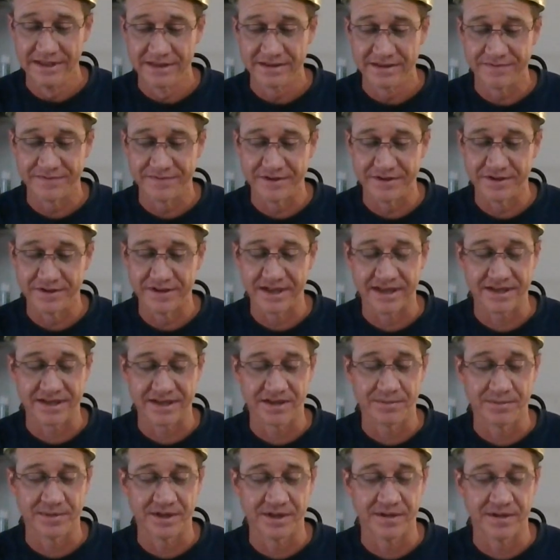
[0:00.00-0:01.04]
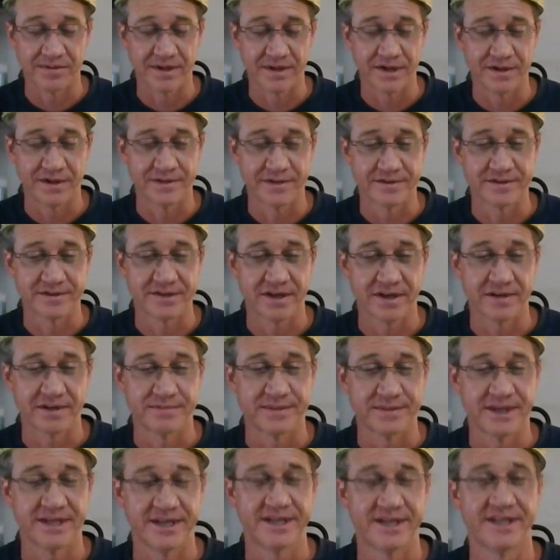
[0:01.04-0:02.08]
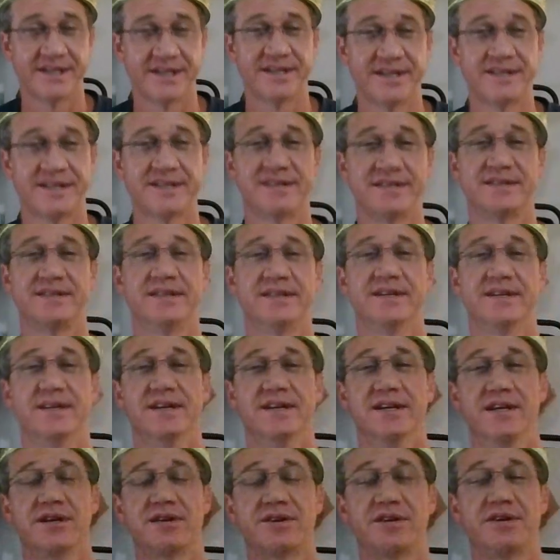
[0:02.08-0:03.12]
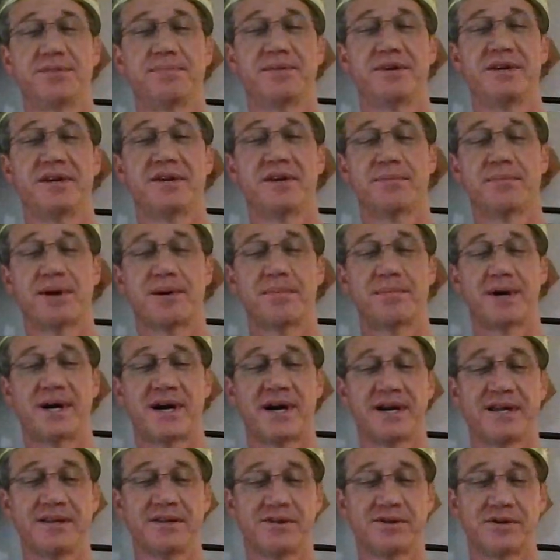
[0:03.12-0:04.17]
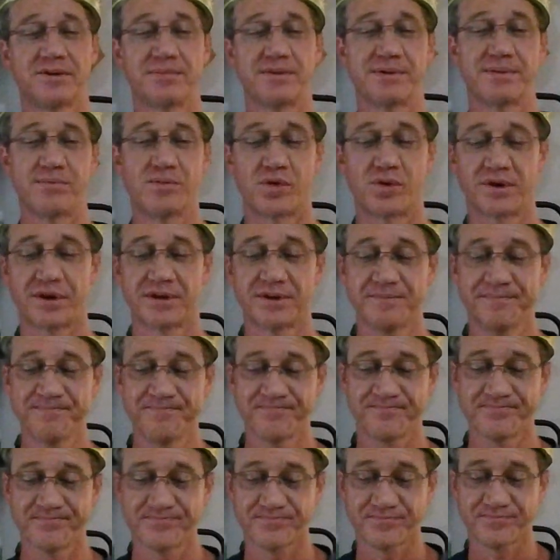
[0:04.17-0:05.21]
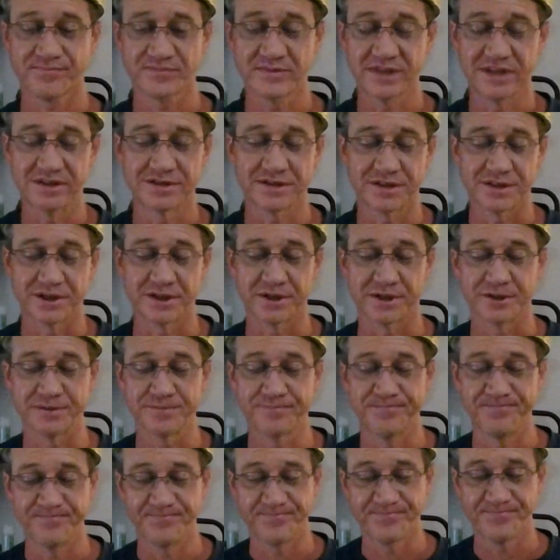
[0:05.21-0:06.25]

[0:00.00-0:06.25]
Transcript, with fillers: Feel that coming in right over the top of my head and creeping into my body a little bit more. So,